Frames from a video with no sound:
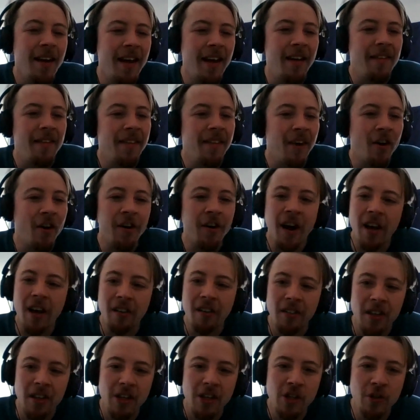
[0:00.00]
in the
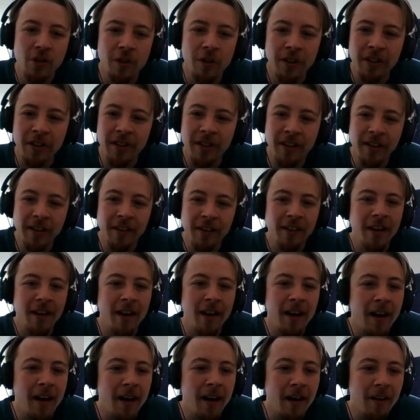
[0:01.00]
RIC short
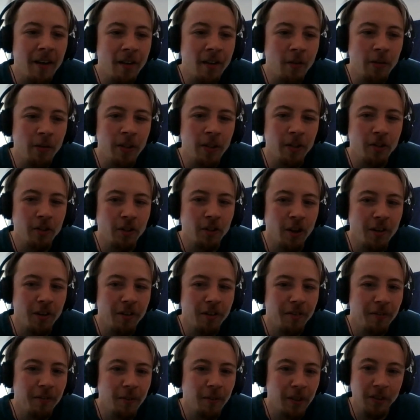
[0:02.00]
that we just
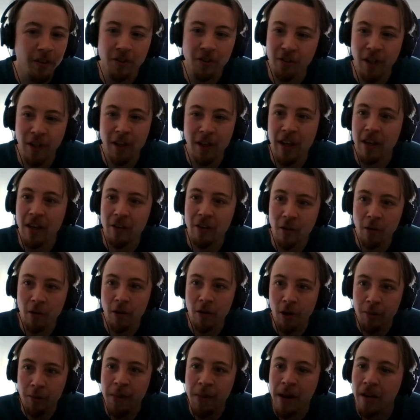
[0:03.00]
done, which is again
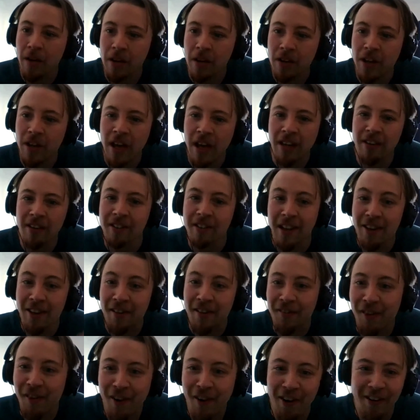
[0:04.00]
an period thing set
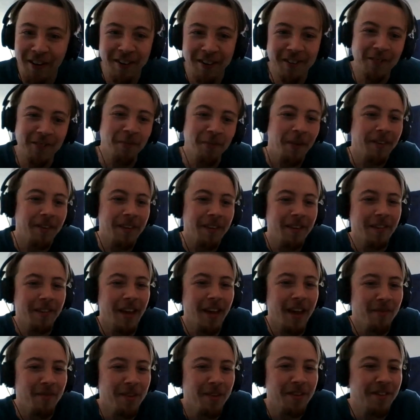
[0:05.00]
in the forest, but this
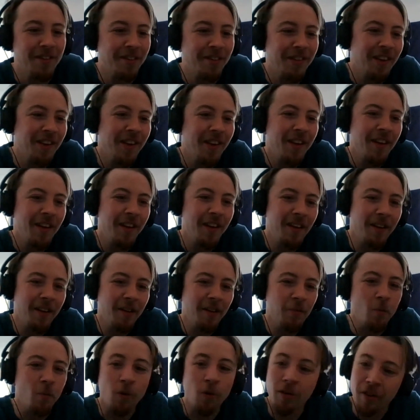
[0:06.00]
time it's
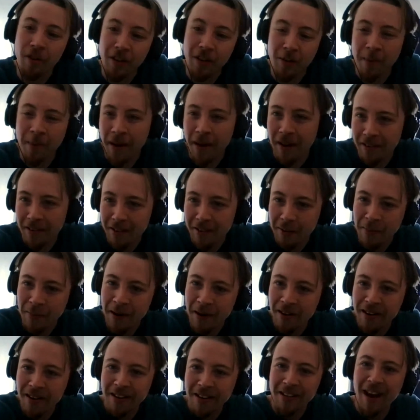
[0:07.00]
War of Independence
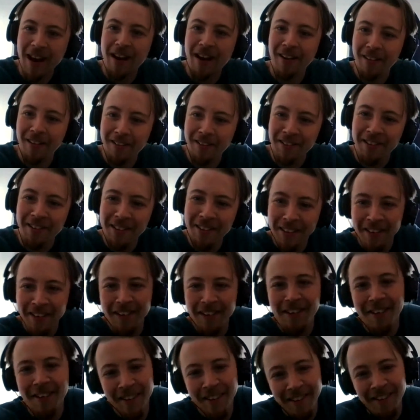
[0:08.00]
period Ireland.
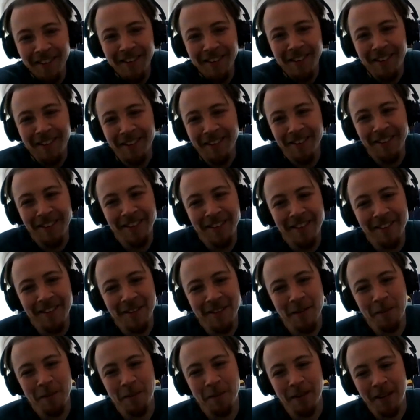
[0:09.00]

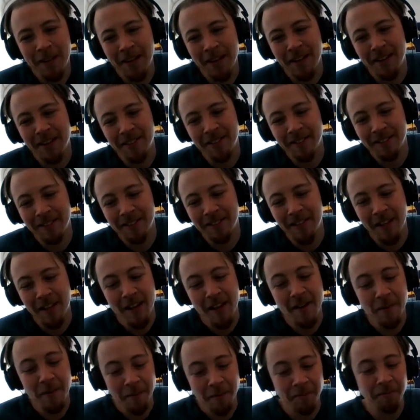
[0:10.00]
But
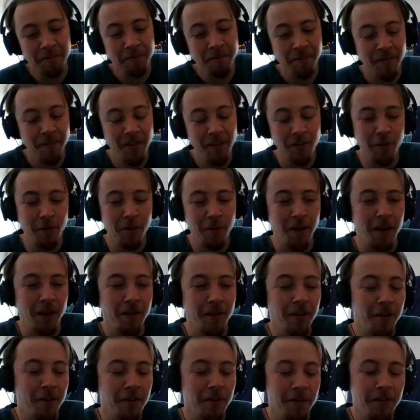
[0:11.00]
yeah, so we
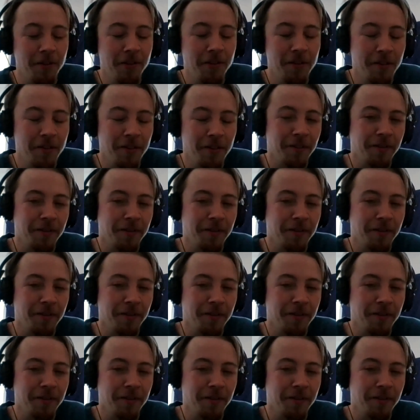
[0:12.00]
got those.